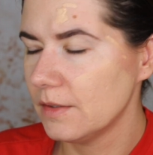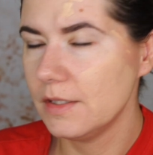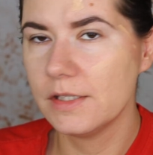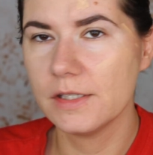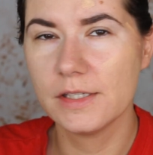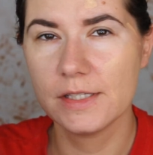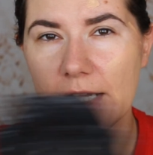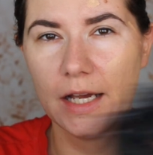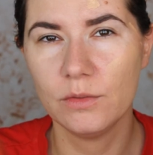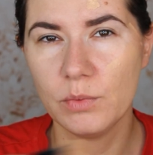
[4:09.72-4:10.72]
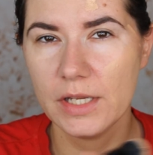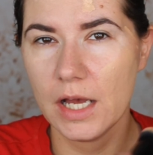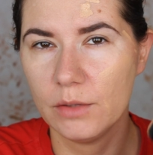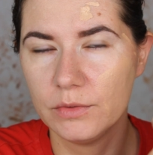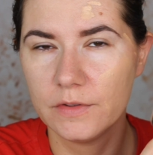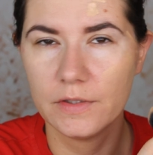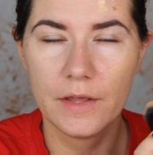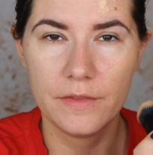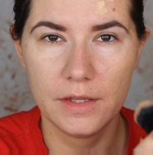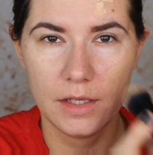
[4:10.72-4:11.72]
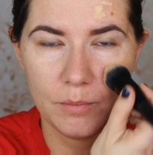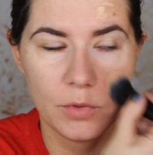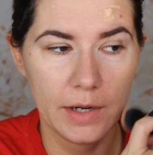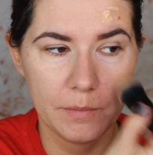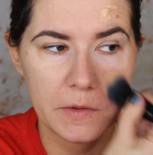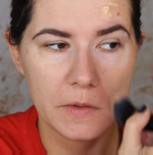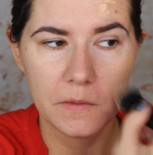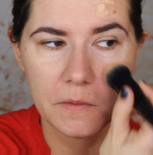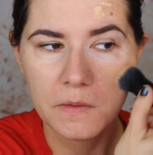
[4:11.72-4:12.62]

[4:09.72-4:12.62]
This is the side without the primer.